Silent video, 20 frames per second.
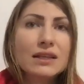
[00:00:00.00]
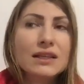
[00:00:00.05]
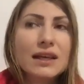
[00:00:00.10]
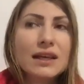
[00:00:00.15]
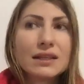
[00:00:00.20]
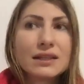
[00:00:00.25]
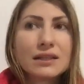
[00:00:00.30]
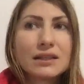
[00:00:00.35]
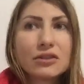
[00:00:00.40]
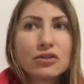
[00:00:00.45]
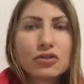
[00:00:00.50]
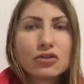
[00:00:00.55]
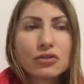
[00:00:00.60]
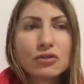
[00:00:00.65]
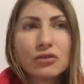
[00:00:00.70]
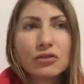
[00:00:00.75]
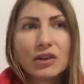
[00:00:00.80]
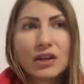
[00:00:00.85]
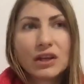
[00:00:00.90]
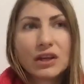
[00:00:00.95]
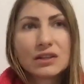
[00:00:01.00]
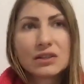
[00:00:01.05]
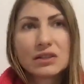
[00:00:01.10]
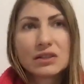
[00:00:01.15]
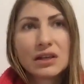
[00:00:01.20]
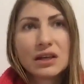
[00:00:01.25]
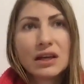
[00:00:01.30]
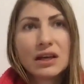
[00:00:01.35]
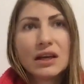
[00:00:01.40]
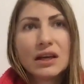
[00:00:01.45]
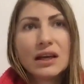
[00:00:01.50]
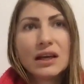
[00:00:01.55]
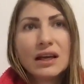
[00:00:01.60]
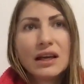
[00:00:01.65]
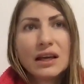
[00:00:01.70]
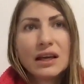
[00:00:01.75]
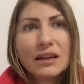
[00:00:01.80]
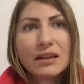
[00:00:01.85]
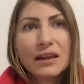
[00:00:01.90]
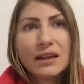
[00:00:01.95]
yet the truth is
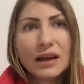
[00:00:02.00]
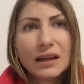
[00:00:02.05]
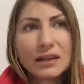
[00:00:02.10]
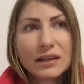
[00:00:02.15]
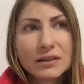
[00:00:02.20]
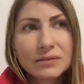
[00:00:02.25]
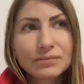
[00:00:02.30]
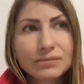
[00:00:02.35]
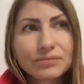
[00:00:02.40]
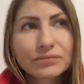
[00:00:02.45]
that